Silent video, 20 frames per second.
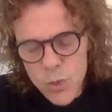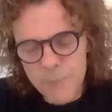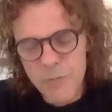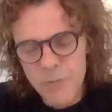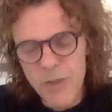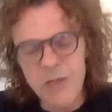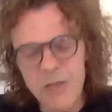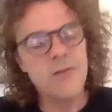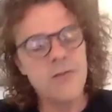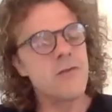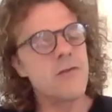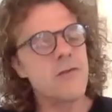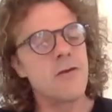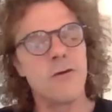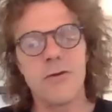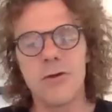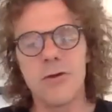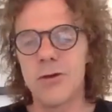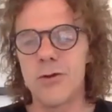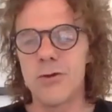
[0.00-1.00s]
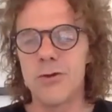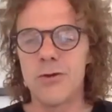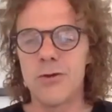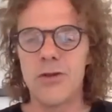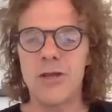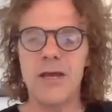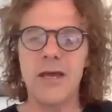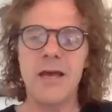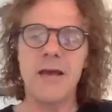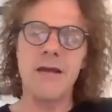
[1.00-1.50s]
it's so cute.
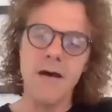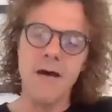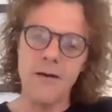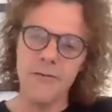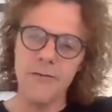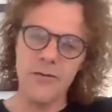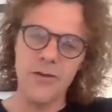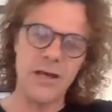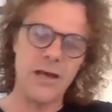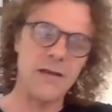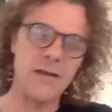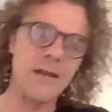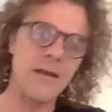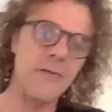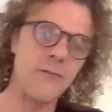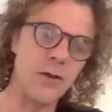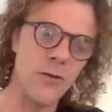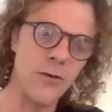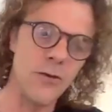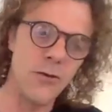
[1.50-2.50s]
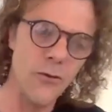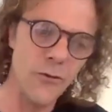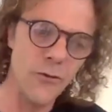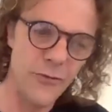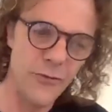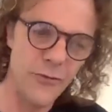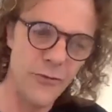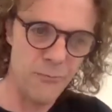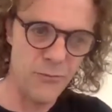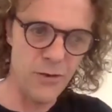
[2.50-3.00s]
And after that, if they hold
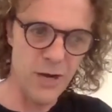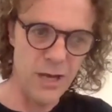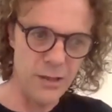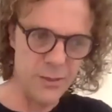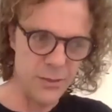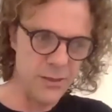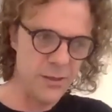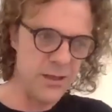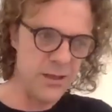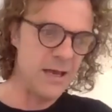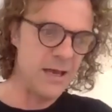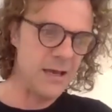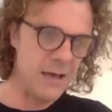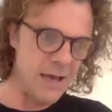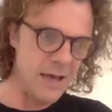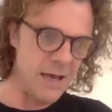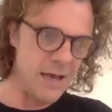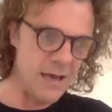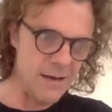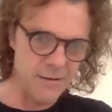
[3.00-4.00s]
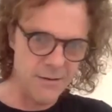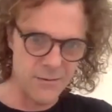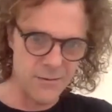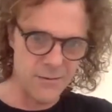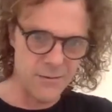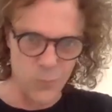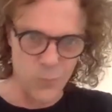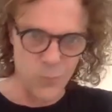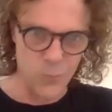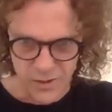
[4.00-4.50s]
their breath again
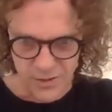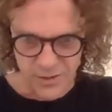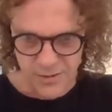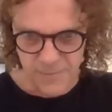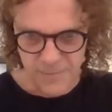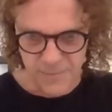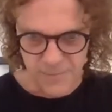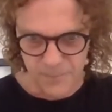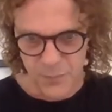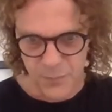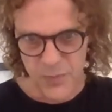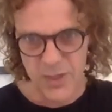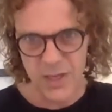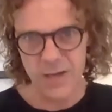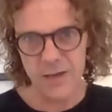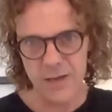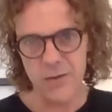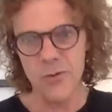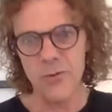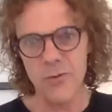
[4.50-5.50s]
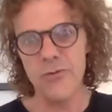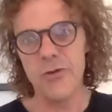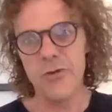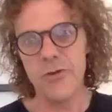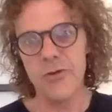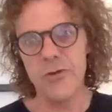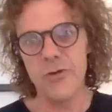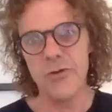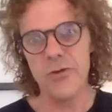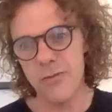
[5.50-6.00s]
underwater, they can hold their
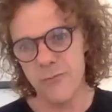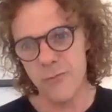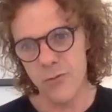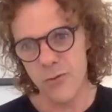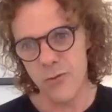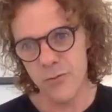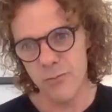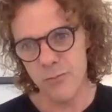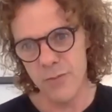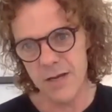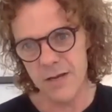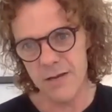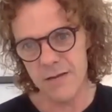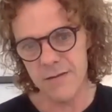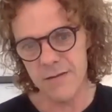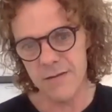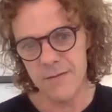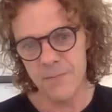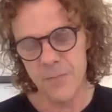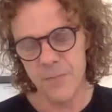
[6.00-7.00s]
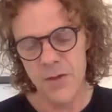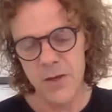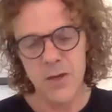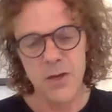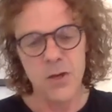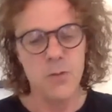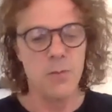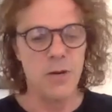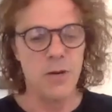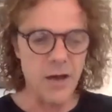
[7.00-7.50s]
breath for a minute.
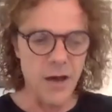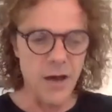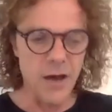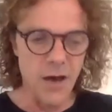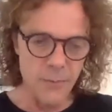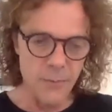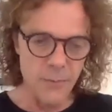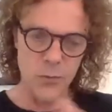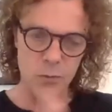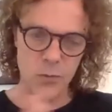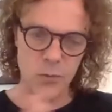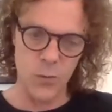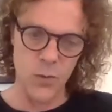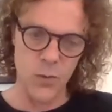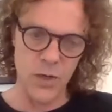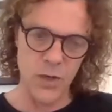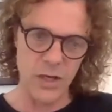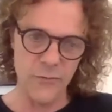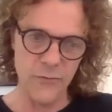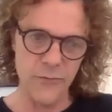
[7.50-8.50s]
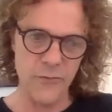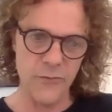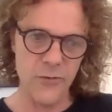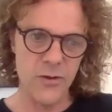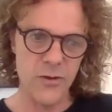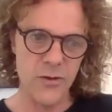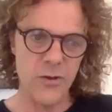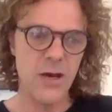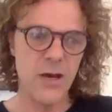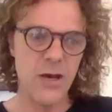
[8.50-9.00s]
But up to 12,
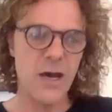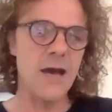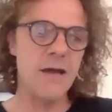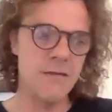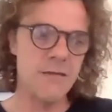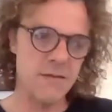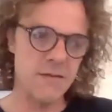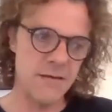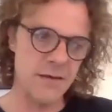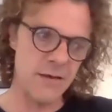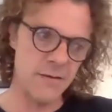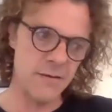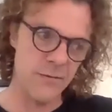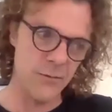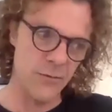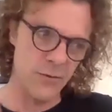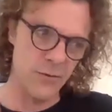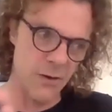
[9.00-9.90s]
I stick to